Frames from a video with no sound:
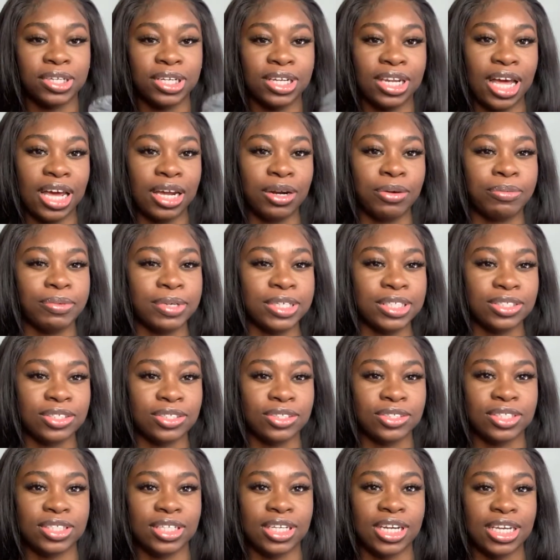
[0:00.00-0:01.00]
a lot of
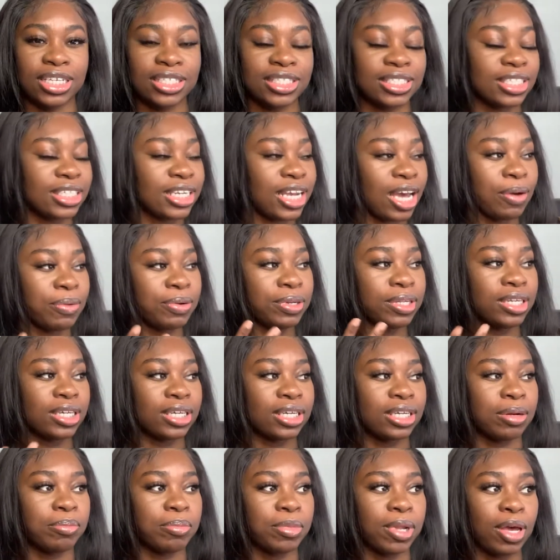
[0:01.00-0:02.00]
research and I seen how it looked
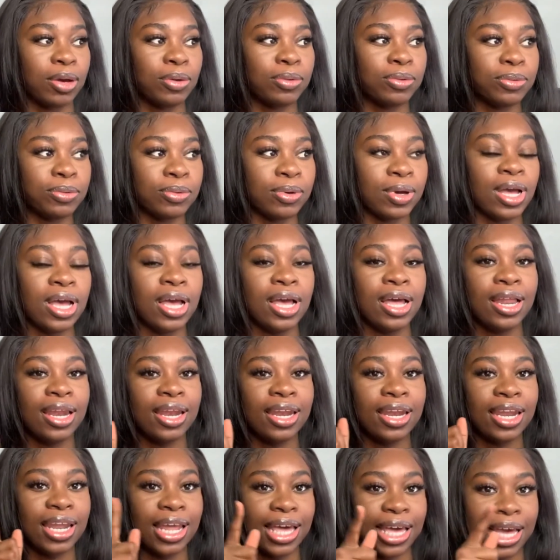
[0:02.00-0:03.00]
and I'm like, ooh,
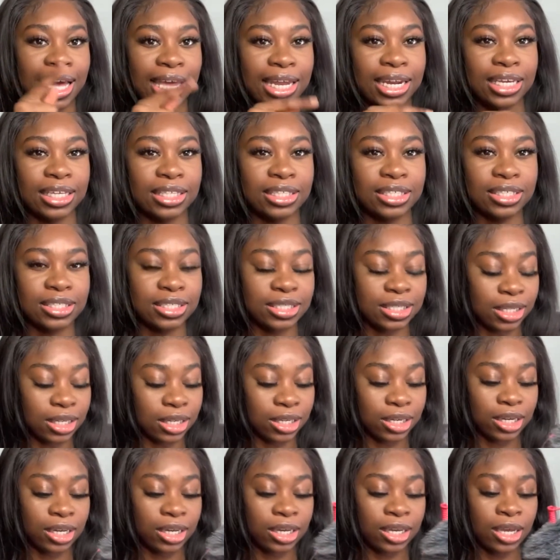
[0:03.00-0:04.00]
I like this
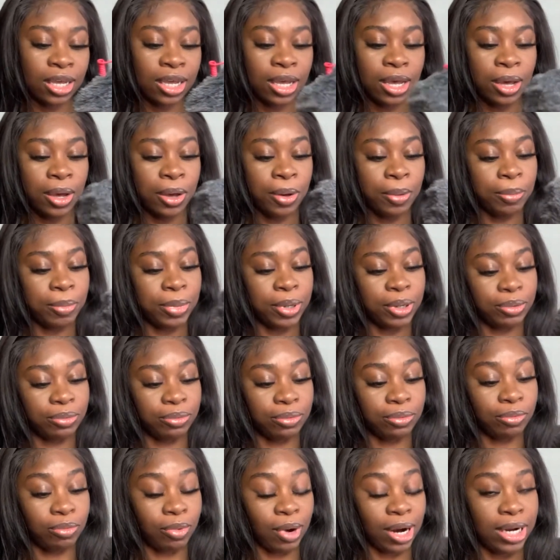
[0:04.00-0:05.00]
look. But
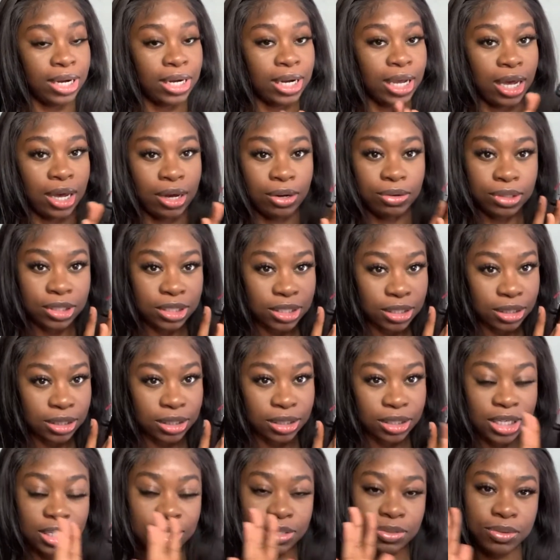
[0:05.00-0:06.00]
right now,
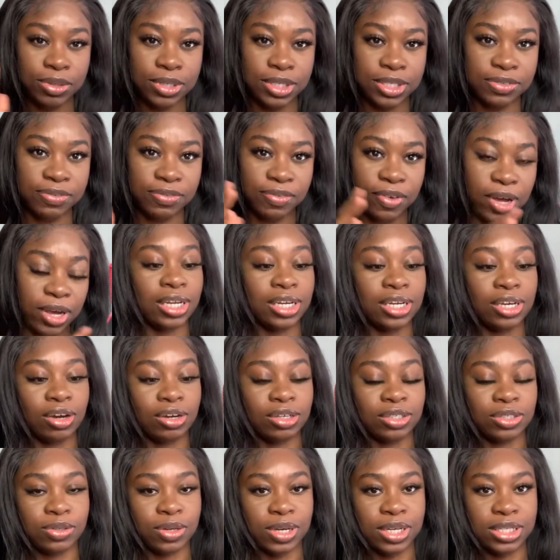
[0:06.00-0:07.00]
this one is fine. It
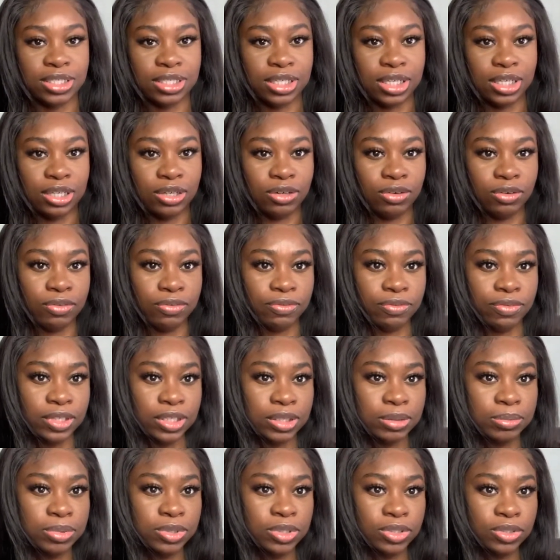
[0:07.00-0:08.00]
also has a little
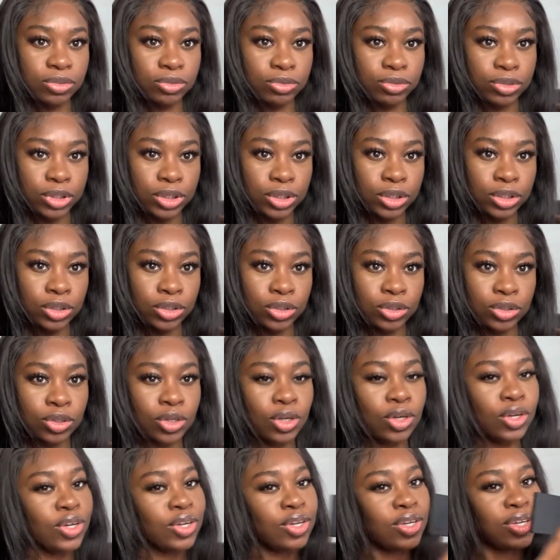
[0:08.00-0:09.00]
flip screen.
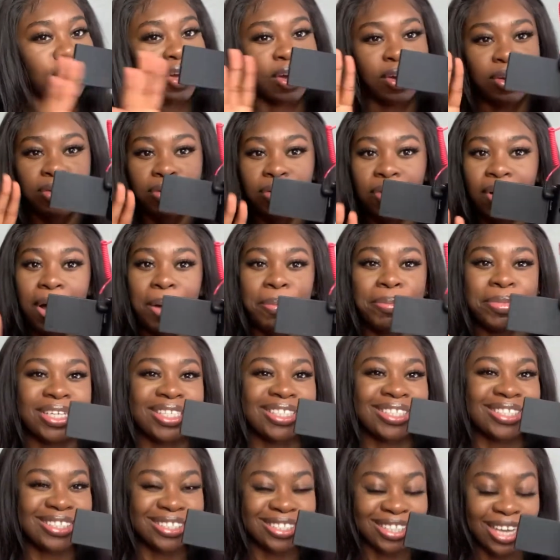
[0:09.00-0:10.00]
Y'all know I'm
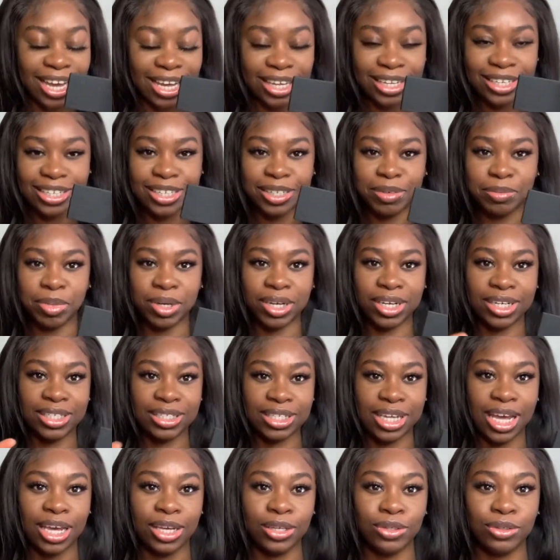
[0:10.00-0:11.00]
excited because
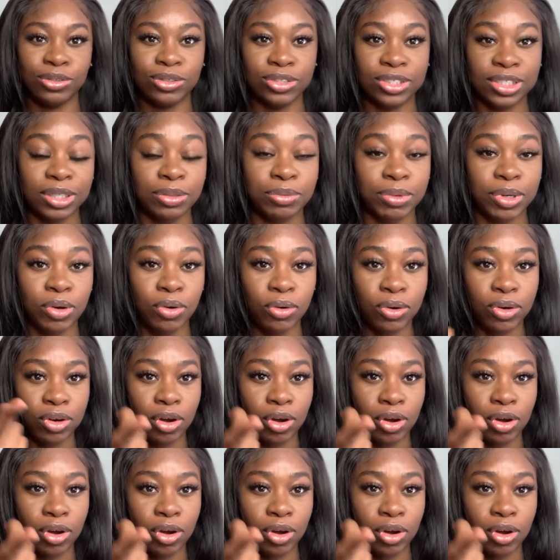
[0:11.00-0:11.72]
I usually record